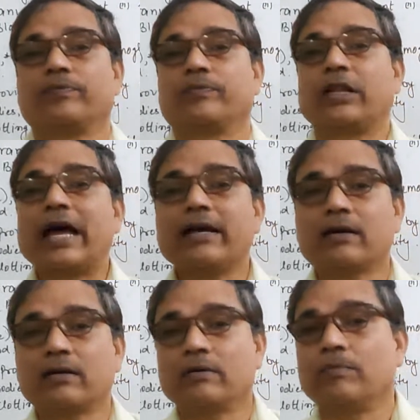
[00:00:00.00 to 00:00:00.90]

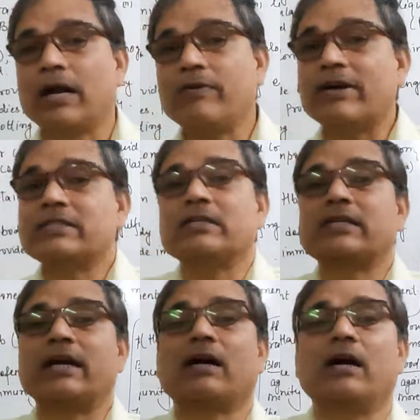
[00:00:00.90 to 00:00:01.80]
Like blood
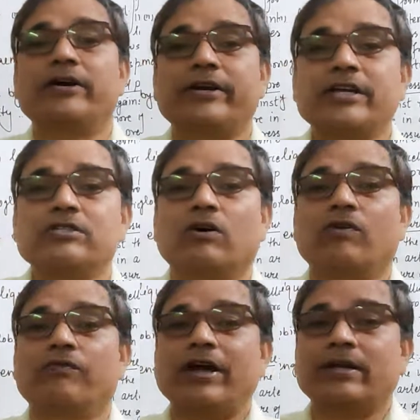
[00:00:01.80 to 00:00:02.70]
vessels like arteries
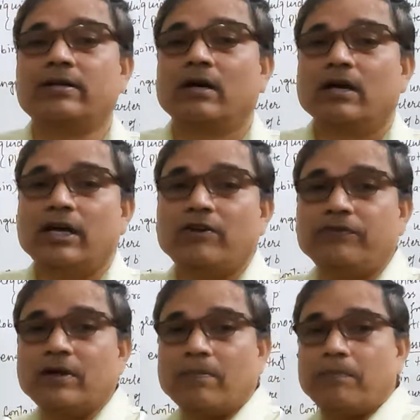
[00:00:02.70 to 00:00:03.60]
or vein.
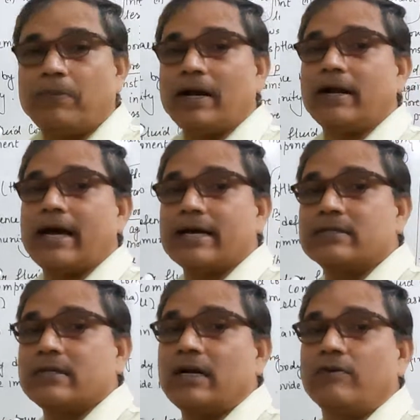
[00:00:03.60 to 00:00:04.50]
If the blood
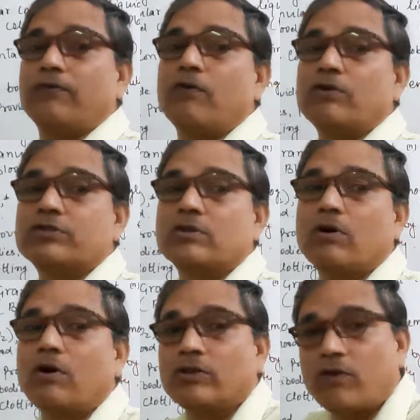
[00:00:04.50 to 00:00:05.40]
exert force
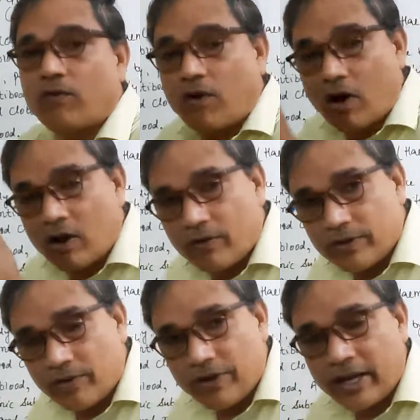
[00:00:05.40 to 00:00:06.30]
on the wall of
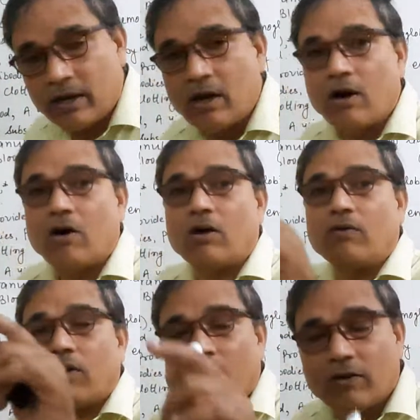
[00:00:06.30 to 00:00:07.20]
the vein
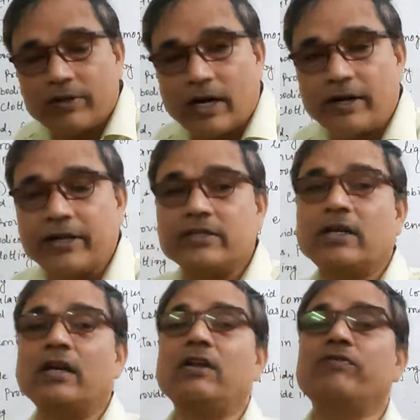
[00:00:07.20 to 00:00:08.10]
or wall of the artery,
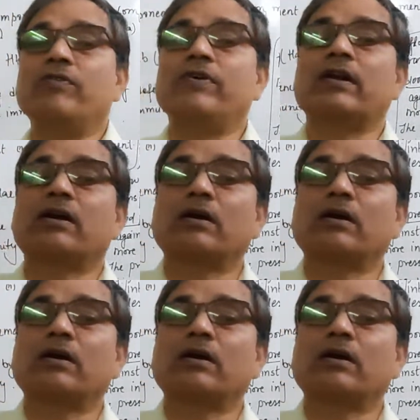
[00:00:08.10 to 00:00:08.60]
generally we will